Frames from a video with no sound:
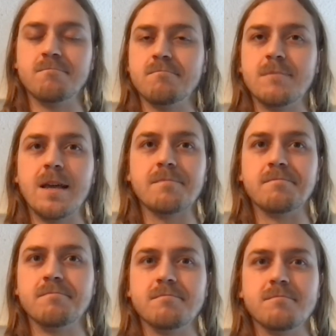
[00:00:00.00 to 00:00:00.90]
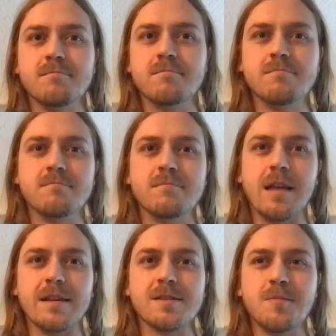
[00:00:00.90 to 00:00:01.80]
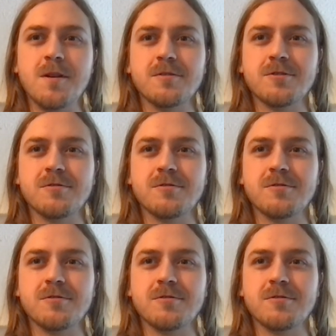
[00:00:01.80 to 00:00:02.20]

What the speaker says: Yeah. Thanks so much.